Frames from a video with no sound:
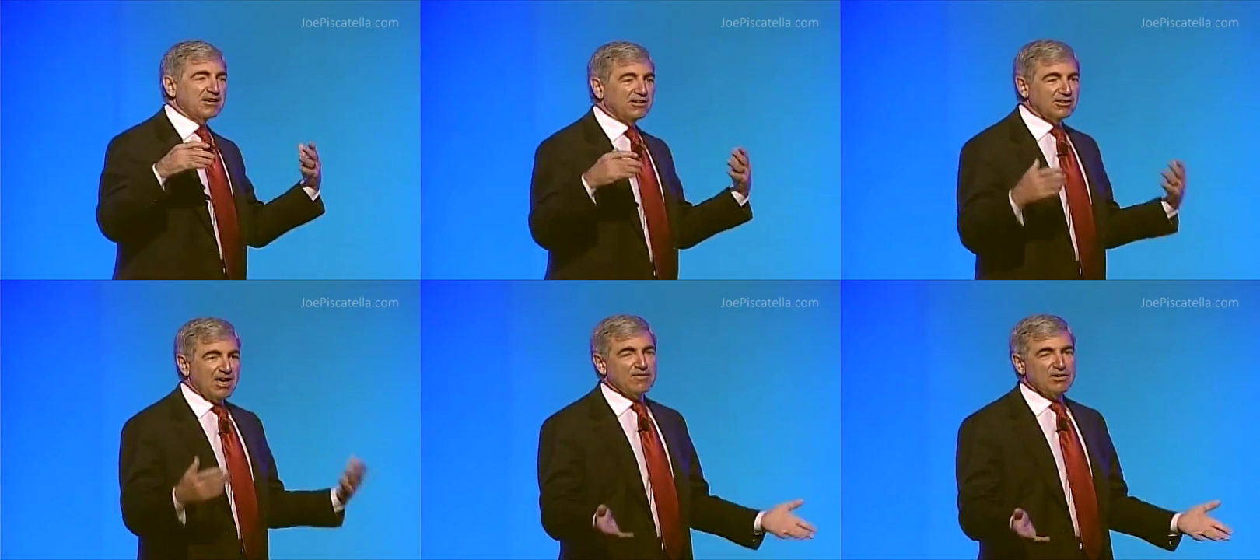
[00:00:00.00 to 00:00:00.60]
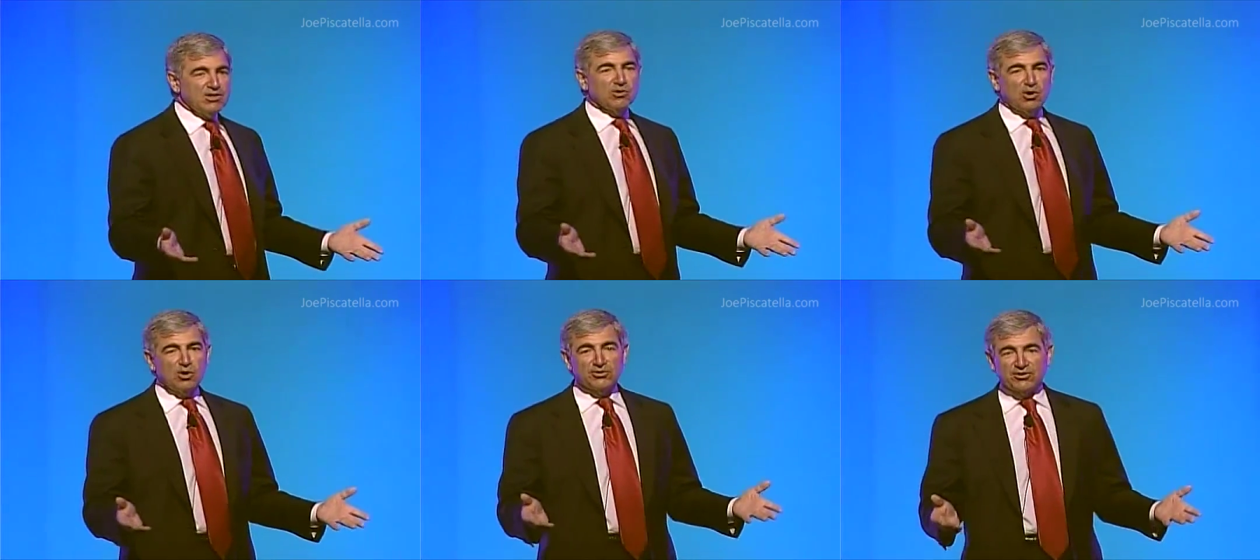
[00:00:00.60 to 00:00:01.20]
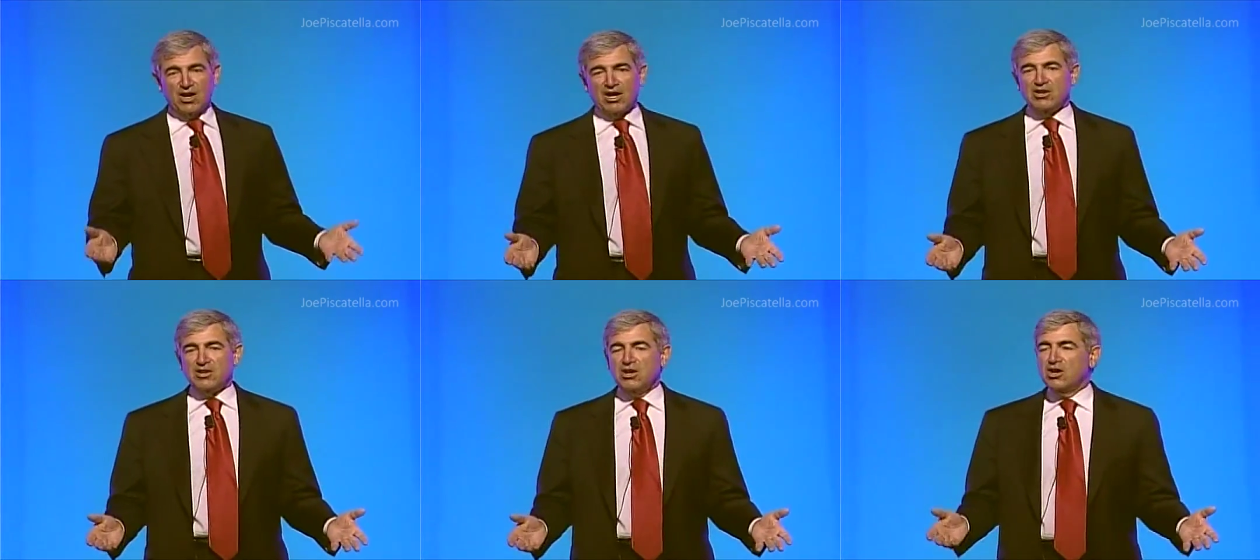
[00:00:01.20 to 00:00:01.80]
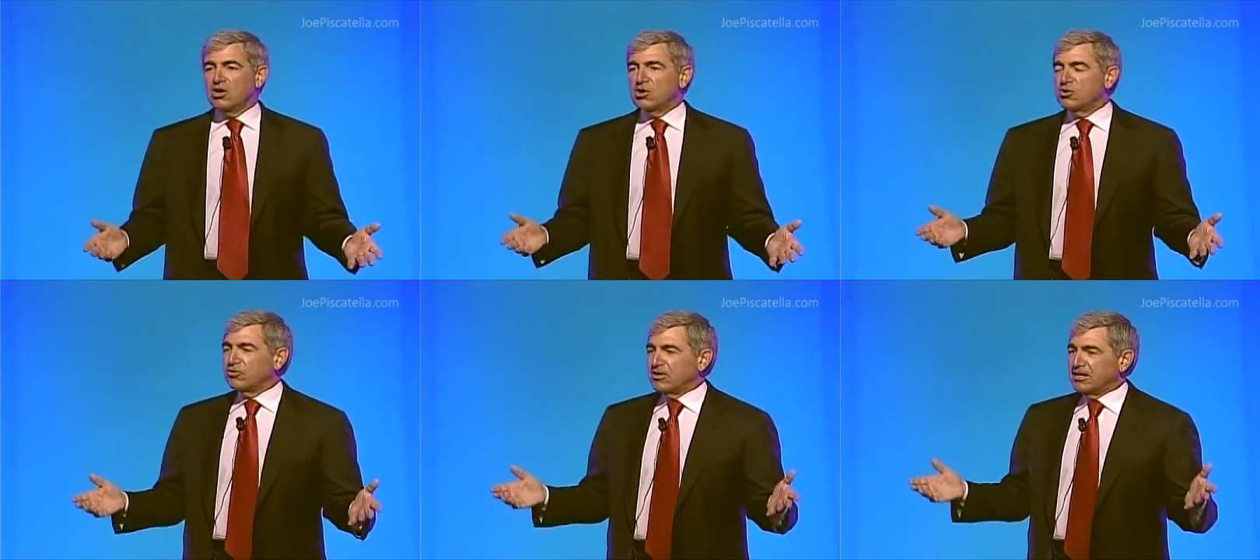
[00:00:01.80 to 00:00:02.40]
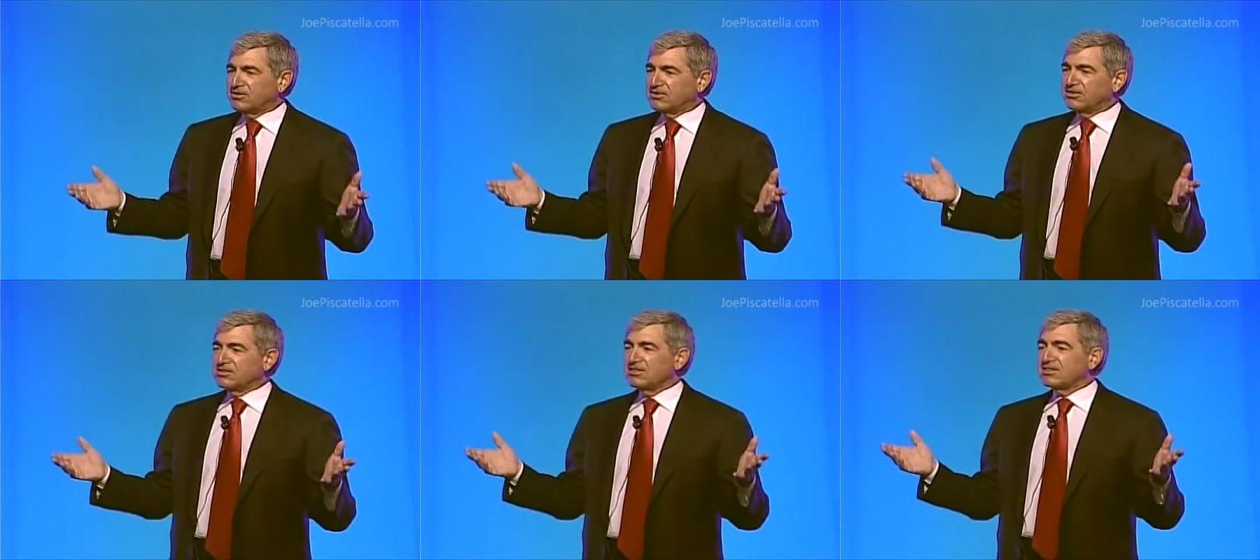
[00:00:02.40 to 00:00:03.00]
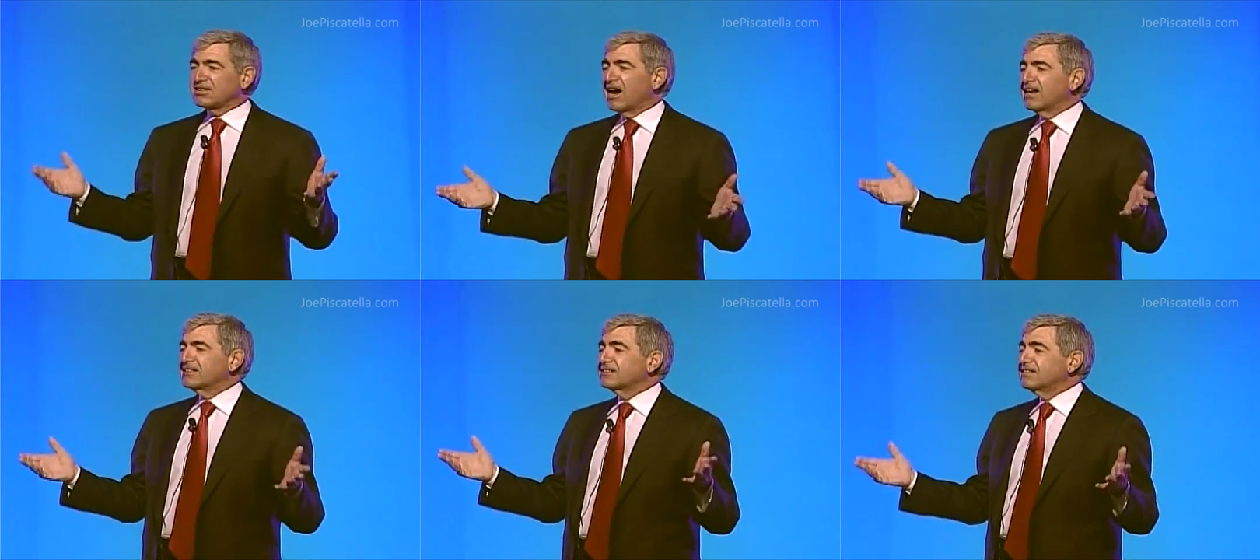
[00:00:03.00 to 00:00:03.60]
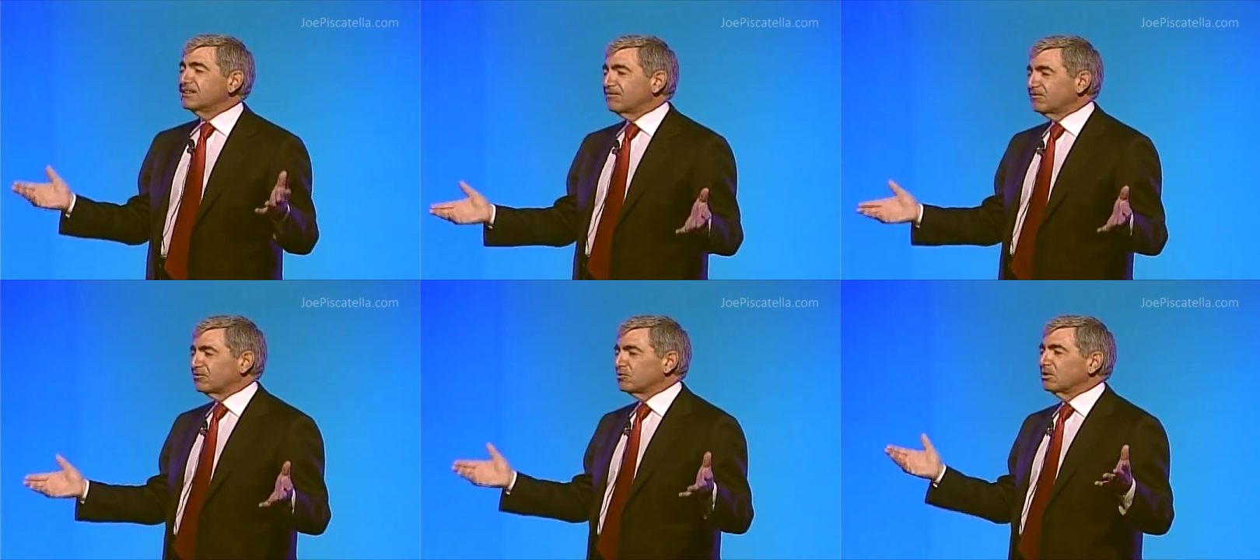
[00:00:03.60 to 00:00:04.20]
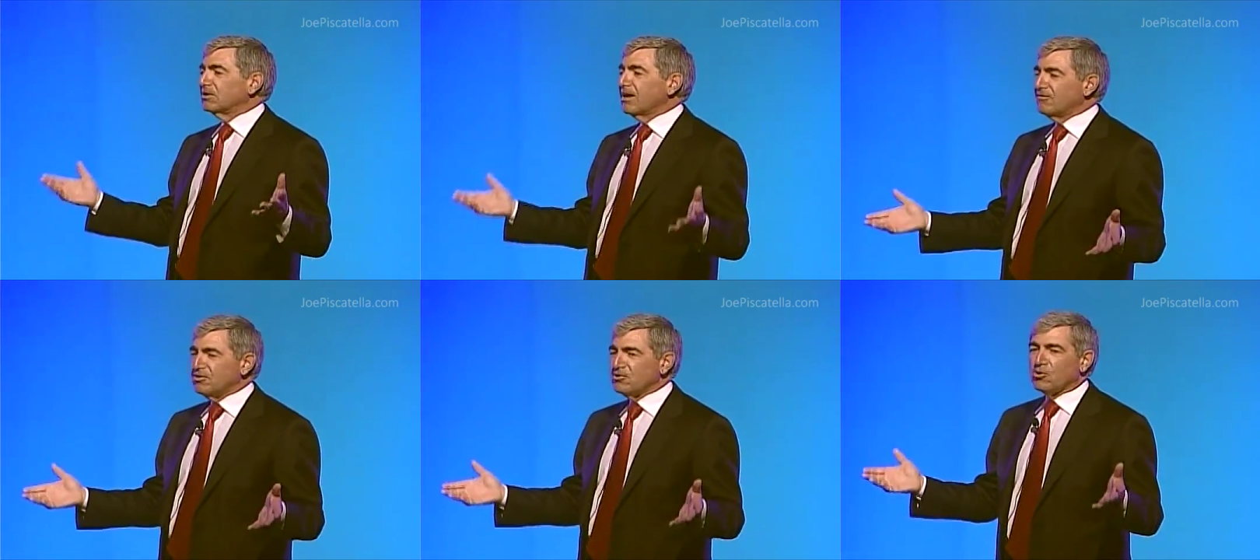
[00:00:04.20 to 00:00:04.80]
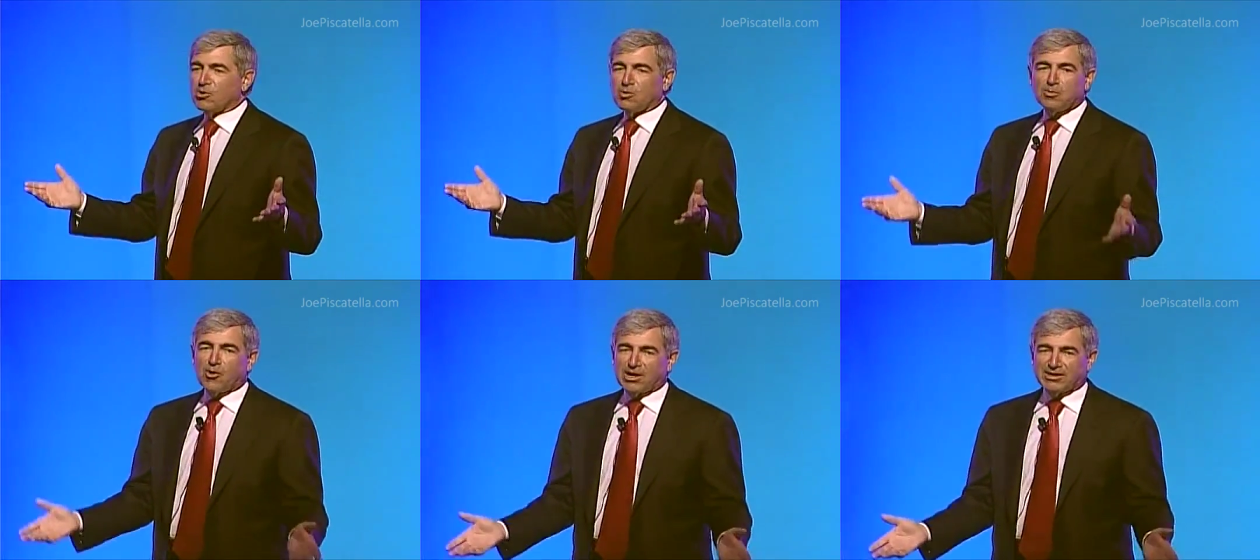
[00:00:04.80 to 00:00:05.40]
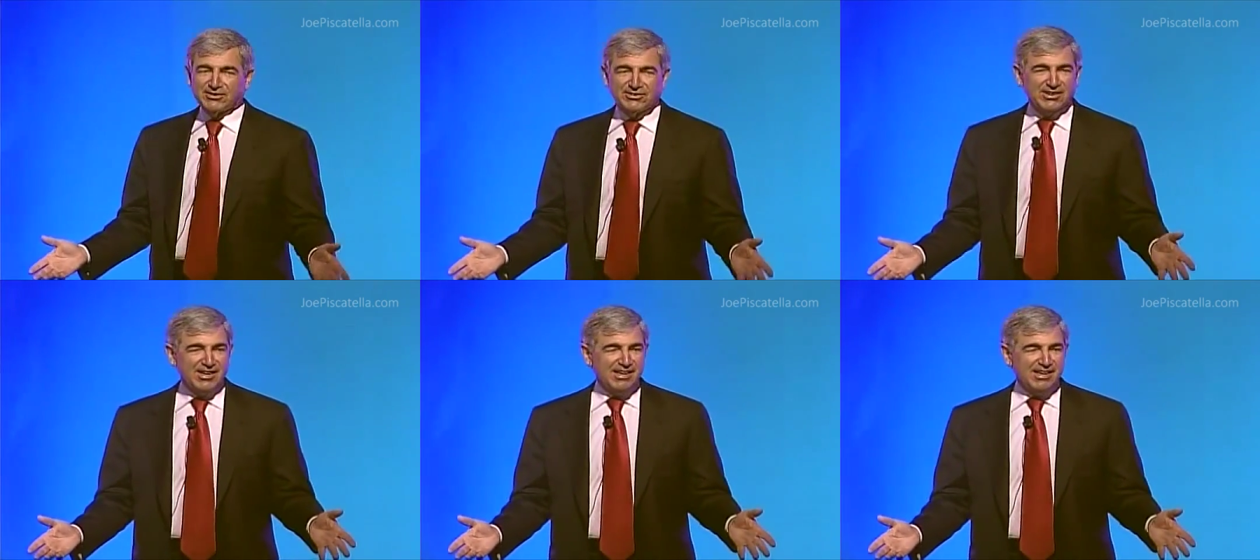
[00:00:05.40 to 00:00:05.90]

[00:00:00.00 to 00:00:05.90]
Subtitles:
11-year-old son who thinks this is God's gift to 11-year-old boys.